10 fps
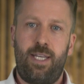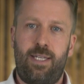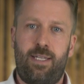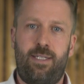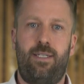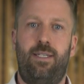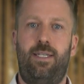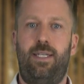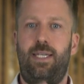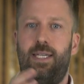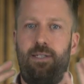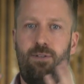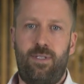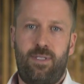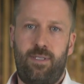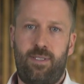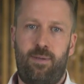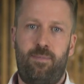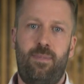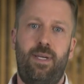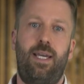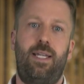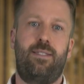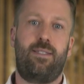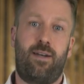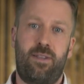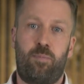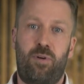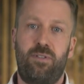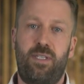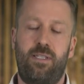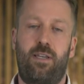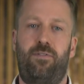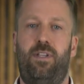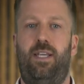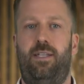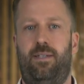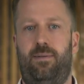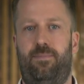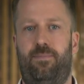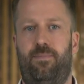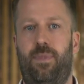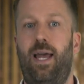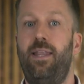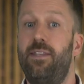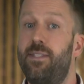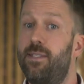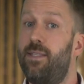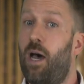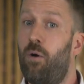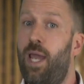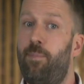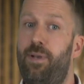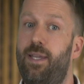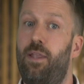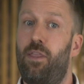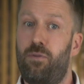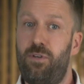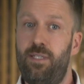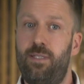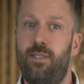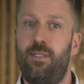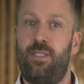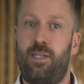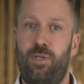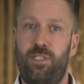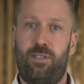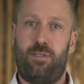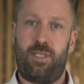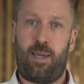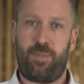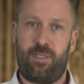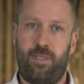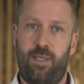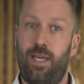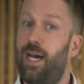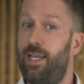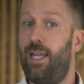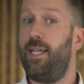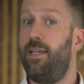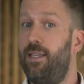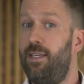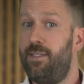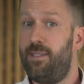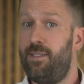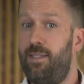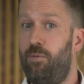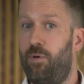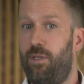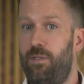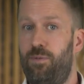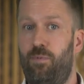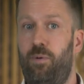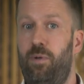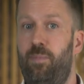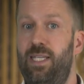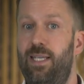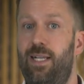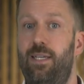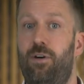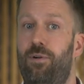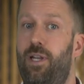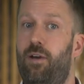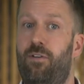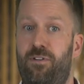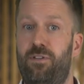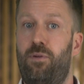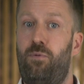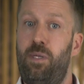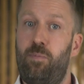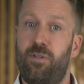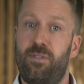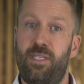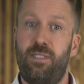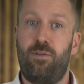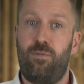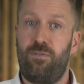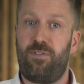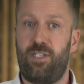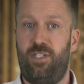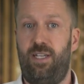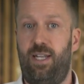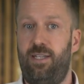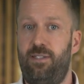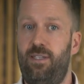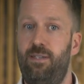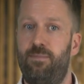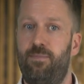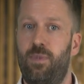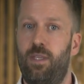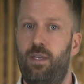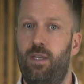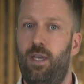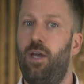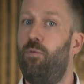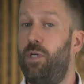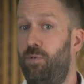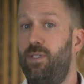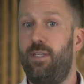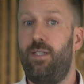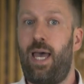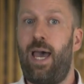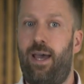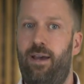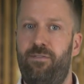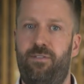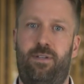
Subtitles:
data into the system and start the processing of the data. And this is now happening in 3 sequential steps. Unlike in the ECC world, where we basically only offered the reprocessing rule functionality, which we still have,